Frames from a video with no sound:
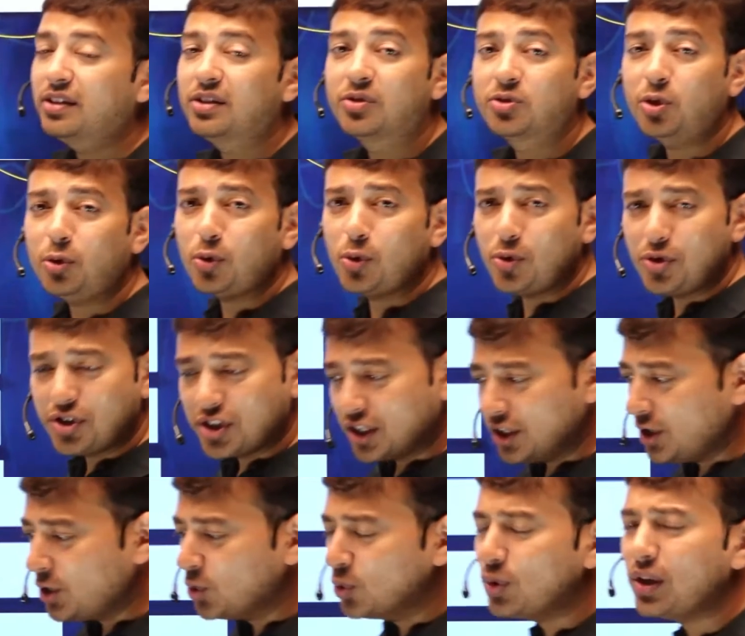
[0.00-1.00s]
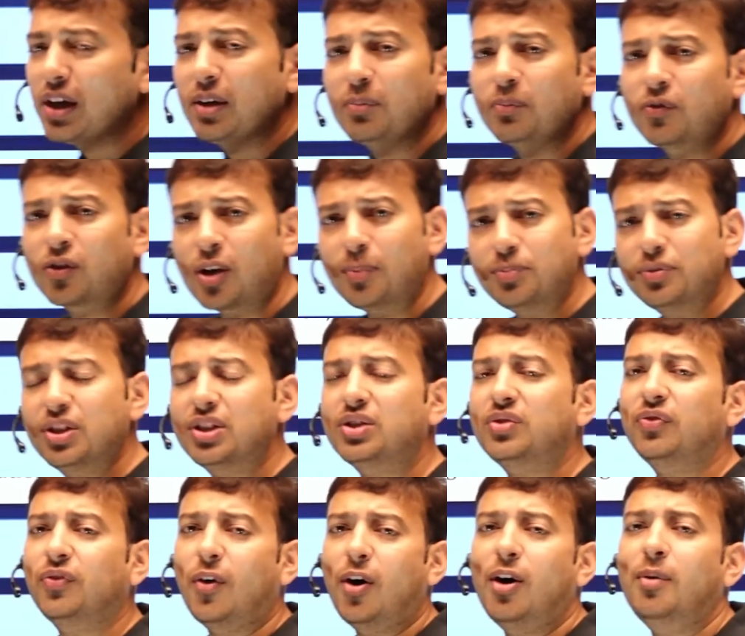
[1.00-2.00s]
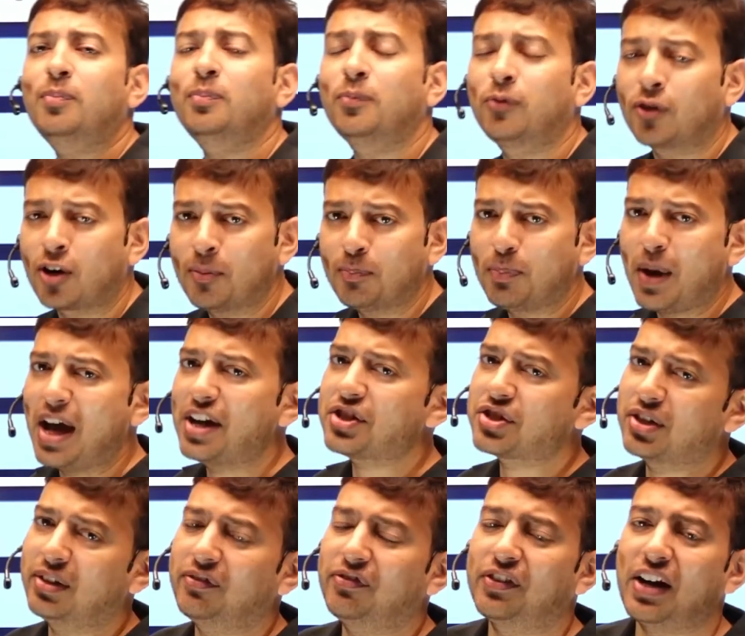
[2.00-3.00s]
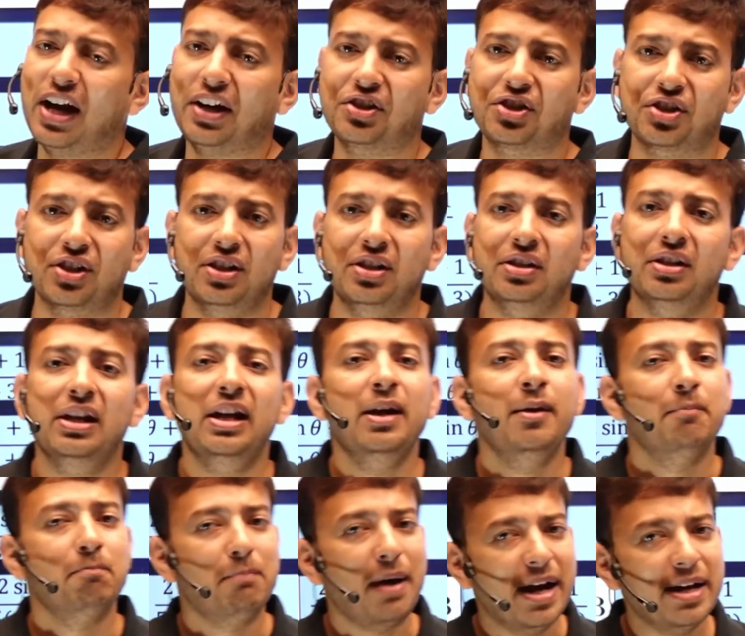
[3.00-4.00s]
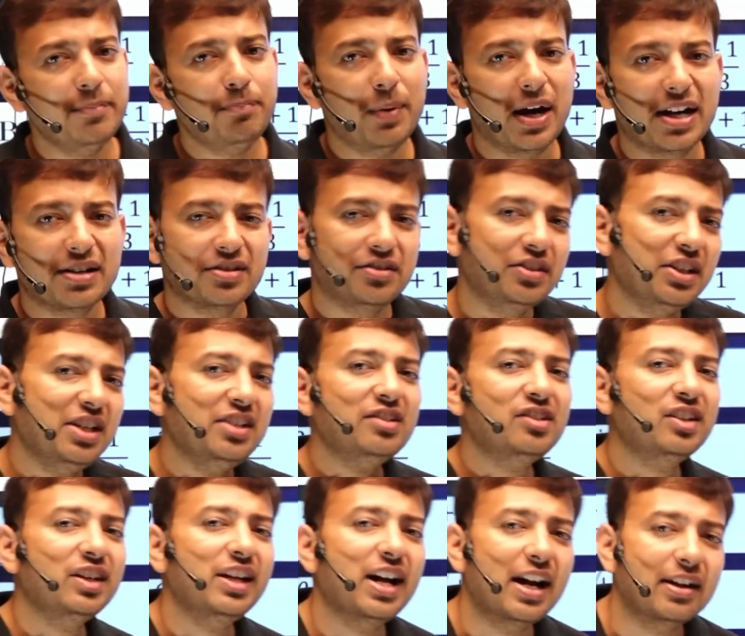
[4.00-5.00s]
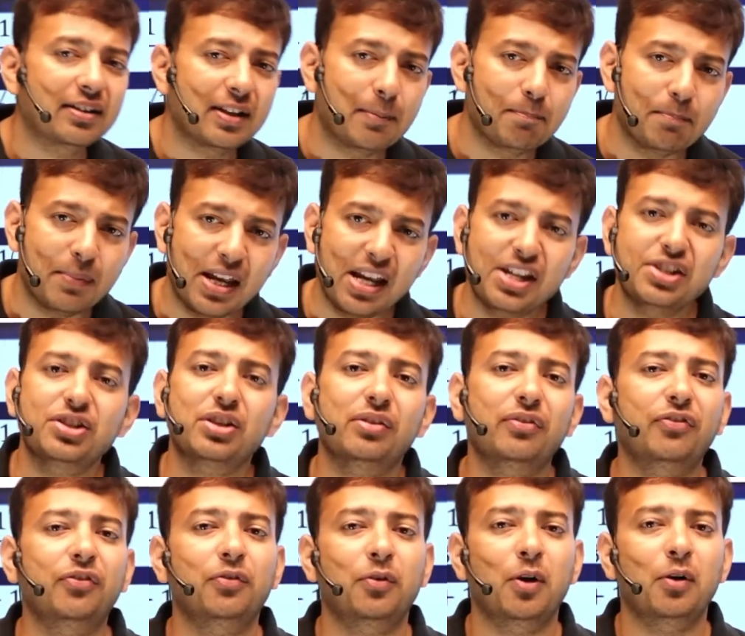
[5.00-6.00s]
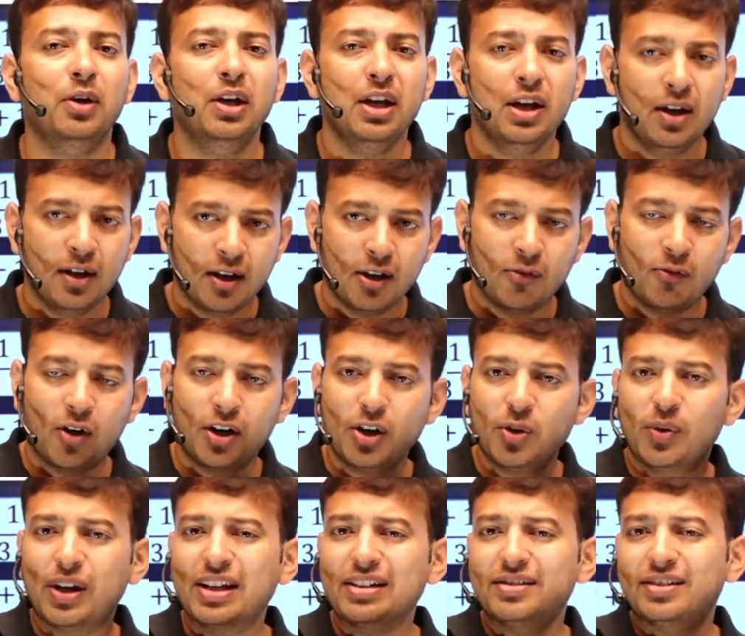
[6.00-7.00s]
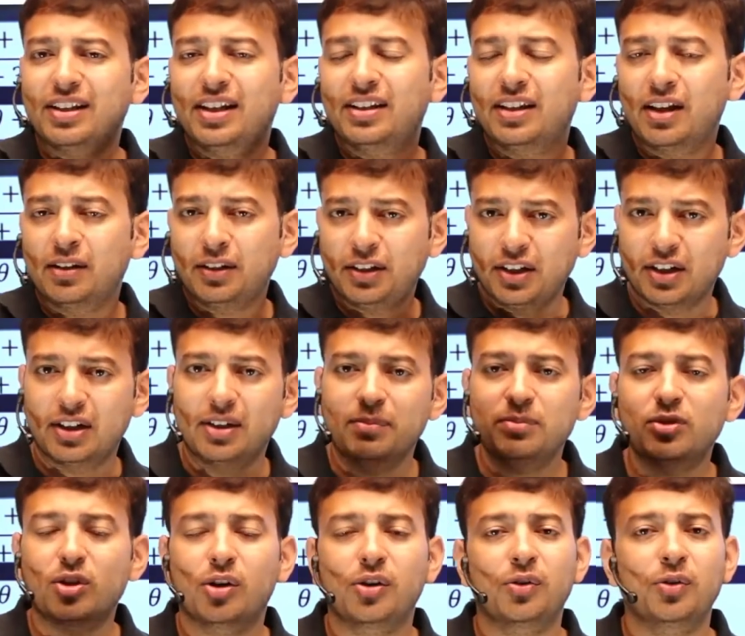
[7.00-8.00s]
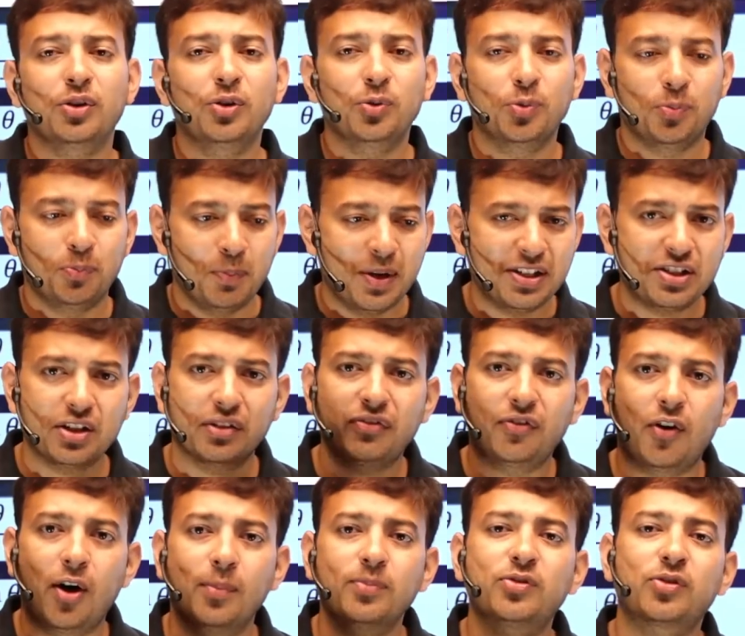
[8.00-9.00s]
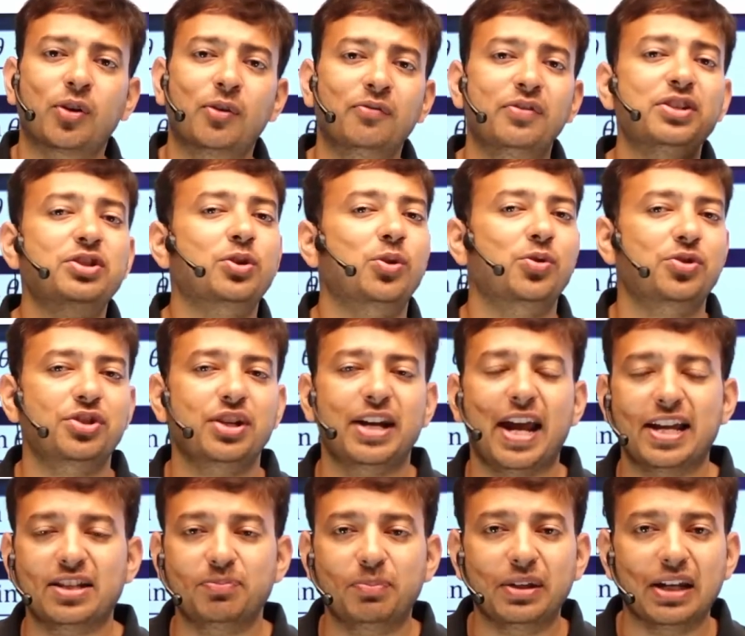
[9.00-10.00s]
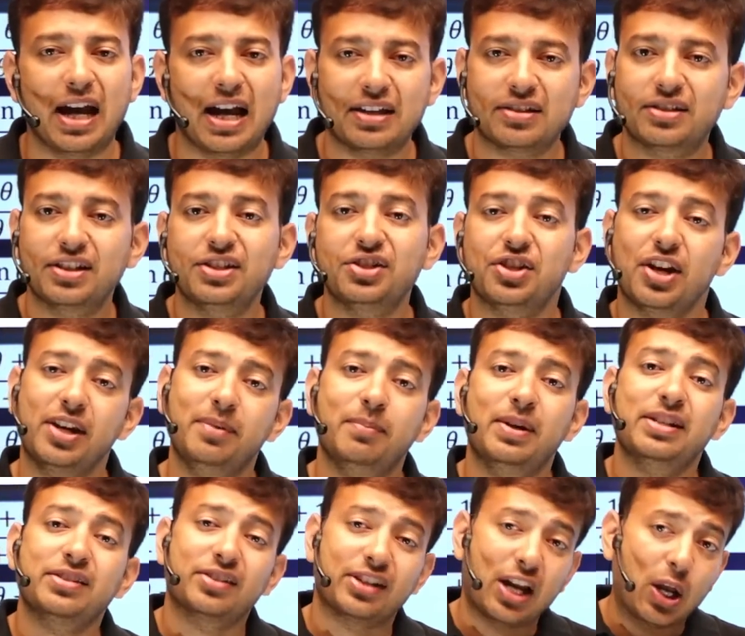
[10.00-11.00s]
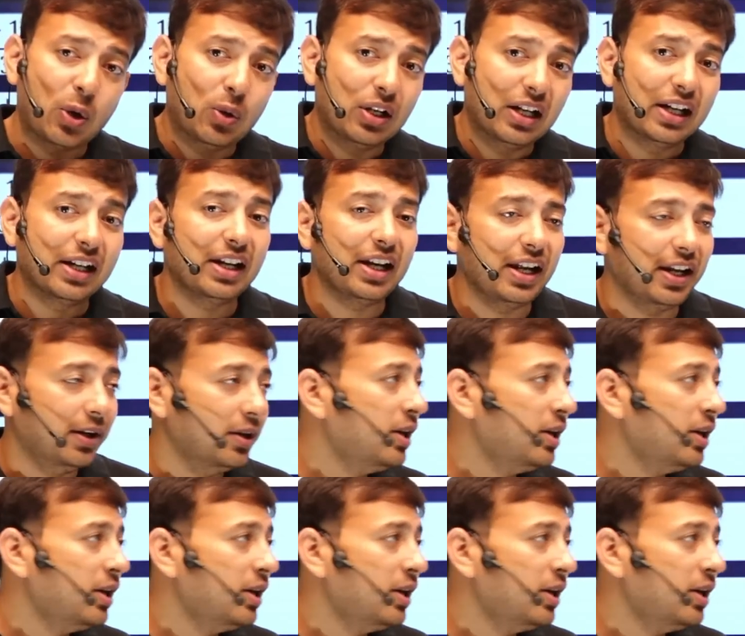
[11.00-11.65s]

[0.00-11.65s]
So question do come from this form, from partial fraction, by part. These three are the major, uh, uh, what you can say the terms or you major forms from which question has been asked in JEE mains regularly.